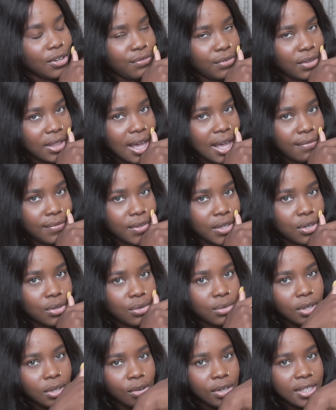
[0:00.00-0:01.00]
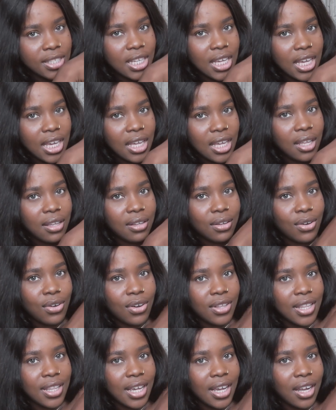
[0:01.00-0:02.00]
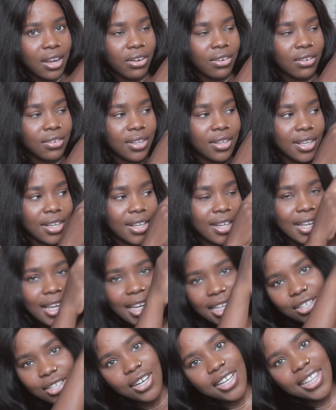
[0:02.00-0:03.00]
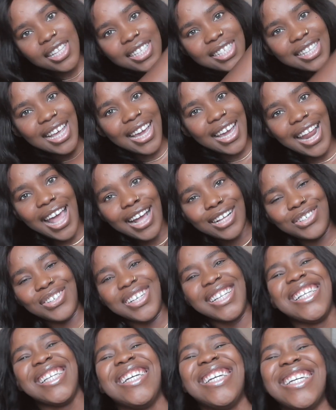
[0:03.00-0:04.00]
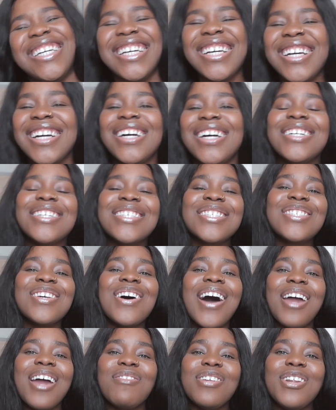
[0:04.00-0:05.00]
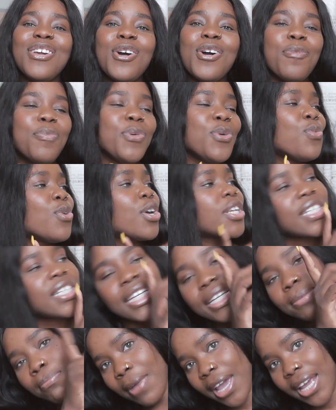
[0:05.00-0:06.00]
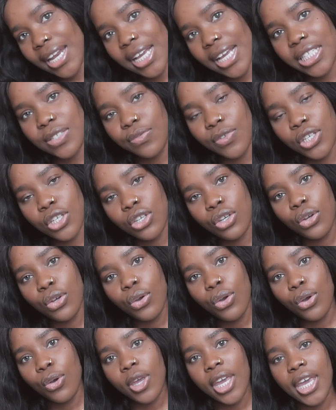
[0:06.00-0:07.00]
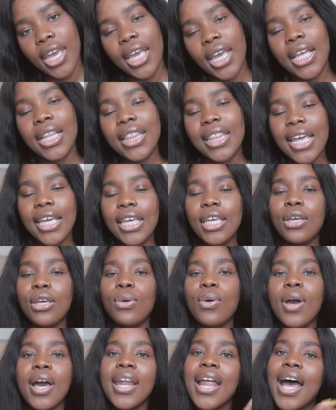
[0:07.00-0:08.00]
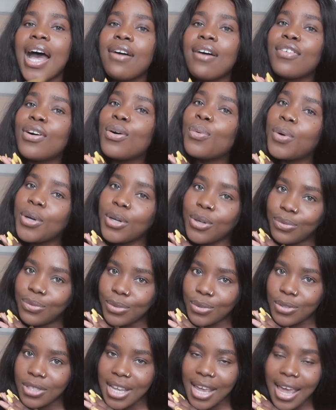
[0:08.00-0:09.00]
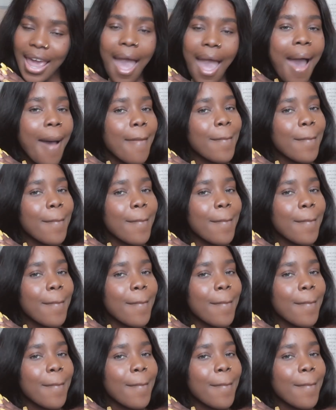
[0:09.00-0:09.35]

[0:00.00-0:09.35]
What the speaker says: for that video. Or is it here or there? It's on this side actually. So I really hope you watch my next video. Okay, thank you and have a wonderful day.